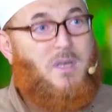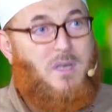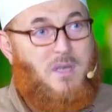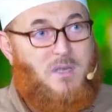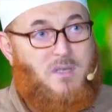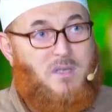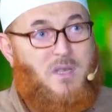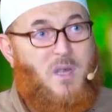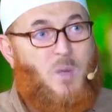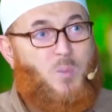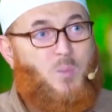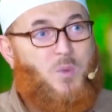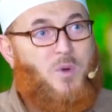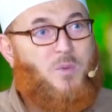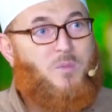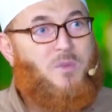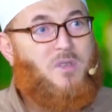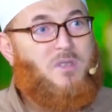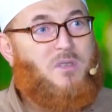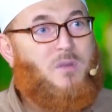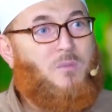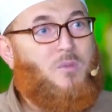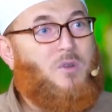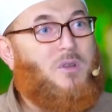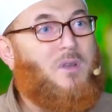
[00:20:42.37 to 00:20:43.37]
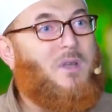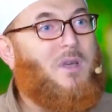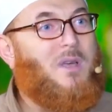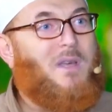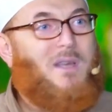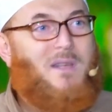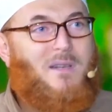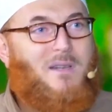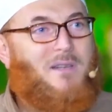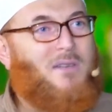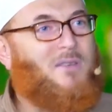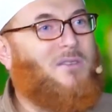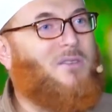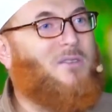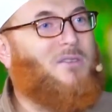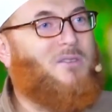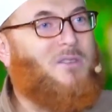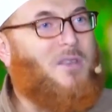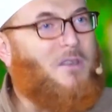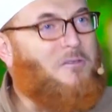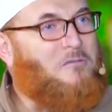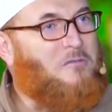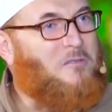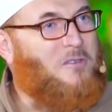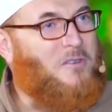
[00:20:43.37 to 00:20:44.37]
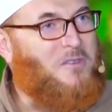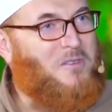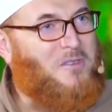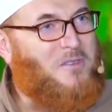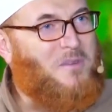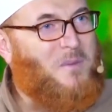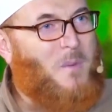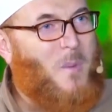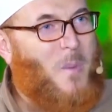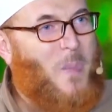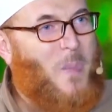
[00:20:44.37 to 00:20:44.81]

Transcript: Is that permissible? This is different